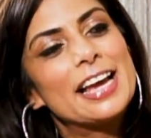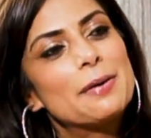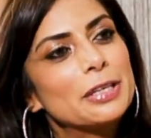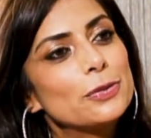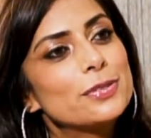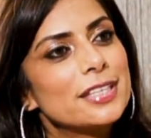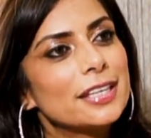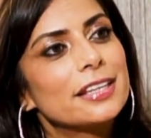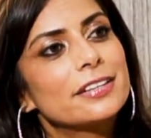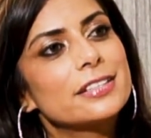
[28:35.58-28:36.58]
But you see,
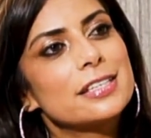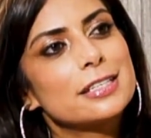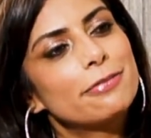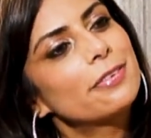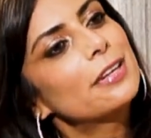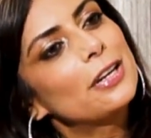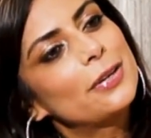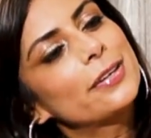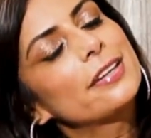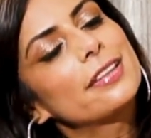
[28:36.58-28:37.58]
there is a different
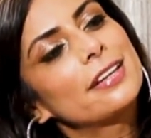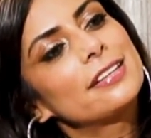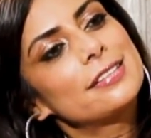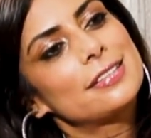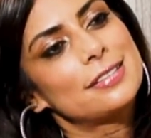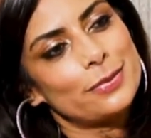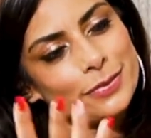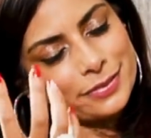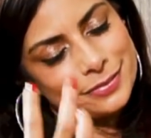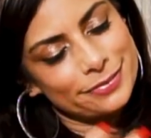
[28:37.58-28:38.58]
look that sort
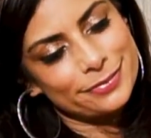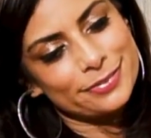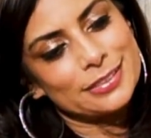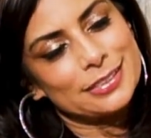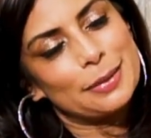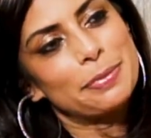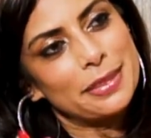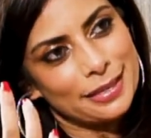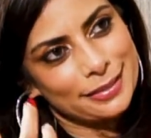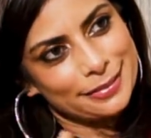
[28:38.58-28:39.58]
of
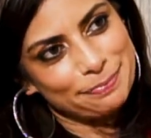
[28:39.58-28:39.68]
something